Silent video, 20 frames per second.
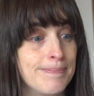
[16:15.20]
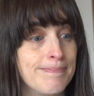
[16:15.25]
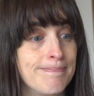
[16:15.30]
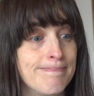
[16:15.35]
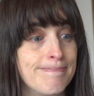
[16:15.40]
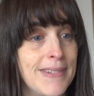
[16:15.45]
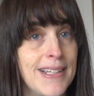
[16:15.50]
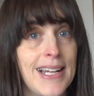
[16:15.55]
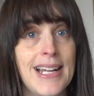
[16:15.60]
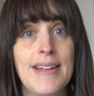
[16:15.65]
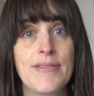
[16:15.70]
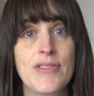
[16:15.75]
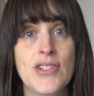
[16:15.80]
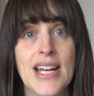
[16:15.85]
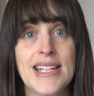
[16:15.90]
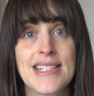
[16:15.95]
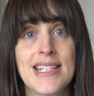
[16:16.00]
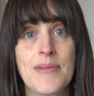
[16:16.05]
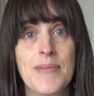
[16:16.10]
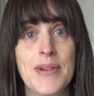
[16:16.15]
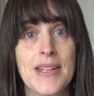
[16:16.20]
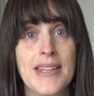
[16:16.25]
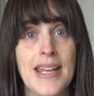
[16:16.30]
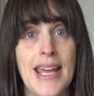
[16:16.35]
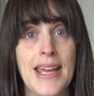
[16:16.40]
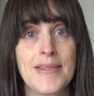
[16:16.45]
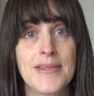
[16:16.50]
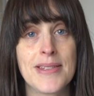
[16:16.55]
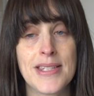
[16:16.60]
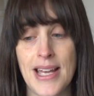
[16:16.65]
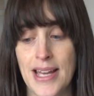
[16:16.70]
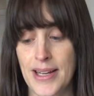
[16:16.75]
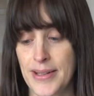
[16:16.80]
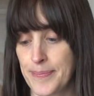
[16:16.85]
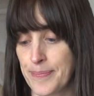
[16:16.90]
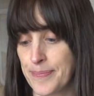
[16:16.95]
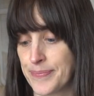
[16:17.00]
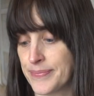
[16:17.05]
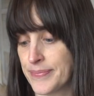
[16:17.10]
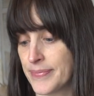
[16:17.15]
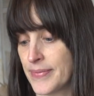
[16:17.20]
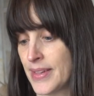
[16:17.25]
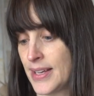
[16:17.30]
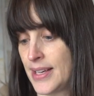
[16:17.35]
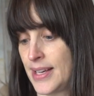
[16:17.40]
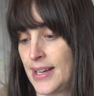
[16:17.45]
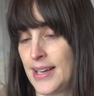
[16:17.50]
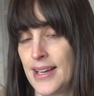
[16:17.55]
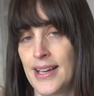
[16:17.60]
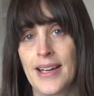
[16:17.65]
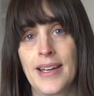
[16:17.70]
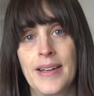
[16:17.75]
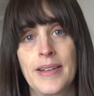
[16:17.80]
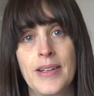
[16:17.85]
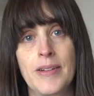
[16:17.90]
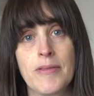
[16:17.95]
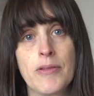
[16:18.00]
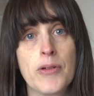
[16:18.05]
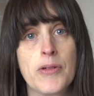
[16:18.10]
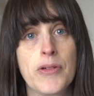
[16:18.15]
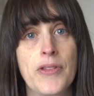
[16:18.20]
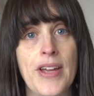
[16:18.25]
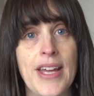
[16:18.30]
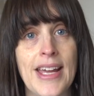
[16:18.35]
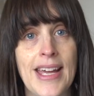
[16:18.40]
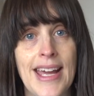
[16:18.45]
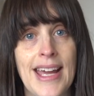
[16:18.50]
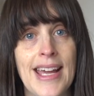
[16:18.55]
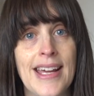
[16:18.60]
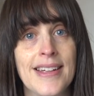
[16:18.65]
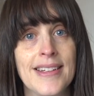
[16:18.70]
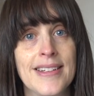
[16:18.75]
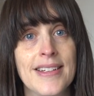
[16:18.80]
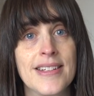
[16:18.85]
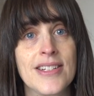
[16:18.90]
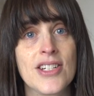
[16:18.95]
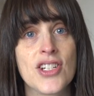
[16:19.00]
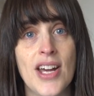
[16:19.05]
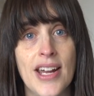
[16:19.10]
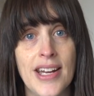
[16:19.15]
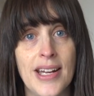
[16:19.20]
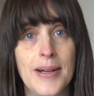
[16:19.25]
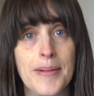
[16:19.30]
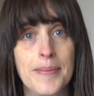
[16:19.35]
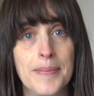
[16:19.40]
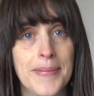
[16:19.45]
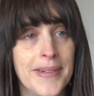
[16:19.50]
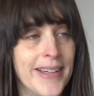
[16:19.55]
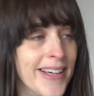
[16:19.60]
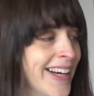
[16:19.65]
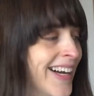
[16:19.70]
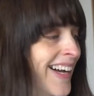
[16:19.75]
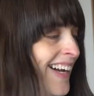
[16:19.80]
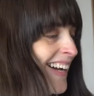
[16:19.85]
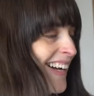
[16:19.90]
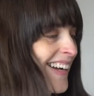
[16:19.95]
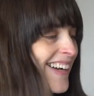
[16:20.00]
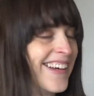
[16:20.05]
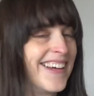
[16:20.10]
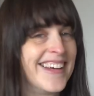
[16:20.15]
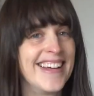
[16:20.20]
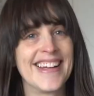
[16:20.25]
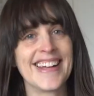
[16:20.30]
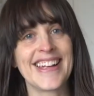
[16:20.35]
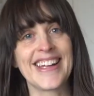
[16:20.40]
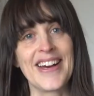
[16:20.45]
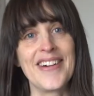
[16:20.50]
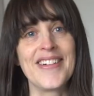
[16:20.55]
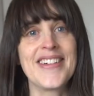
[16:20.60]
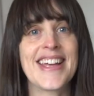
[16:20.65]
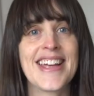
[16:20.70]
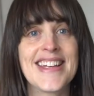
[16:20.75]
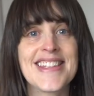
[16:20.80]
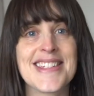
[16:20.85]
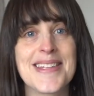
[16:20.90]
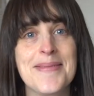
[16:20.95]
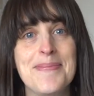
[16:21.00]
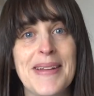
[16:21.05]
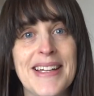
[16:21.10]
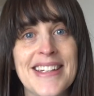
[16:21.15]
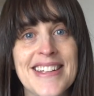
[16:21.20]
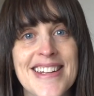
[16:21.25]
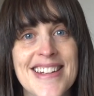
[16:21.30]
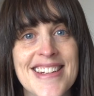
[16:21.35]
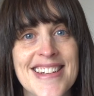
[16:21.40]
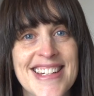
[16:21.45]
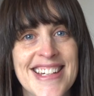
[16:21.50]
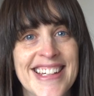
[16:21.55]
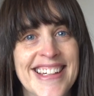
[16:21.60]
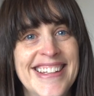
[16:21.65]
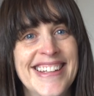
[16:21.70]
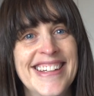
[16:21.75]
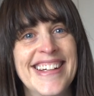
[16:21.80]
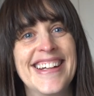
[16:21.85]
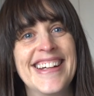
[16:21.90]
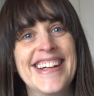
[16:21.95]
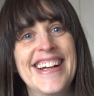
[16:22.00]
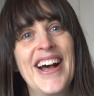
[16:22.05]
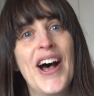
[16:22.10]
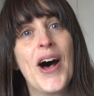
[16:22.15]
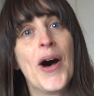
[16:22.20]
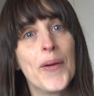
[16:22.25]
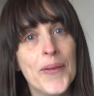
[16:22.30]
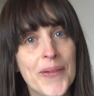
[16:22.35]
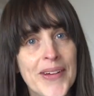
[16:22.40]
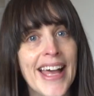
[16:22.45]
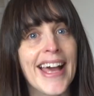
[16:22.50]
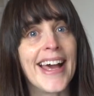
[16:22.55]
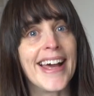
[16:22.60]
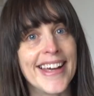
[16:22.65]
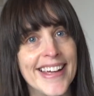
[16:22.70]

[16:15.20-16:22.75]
And I love chatting with you. So you're all thinking, shut up, go and get some lunch. Okay.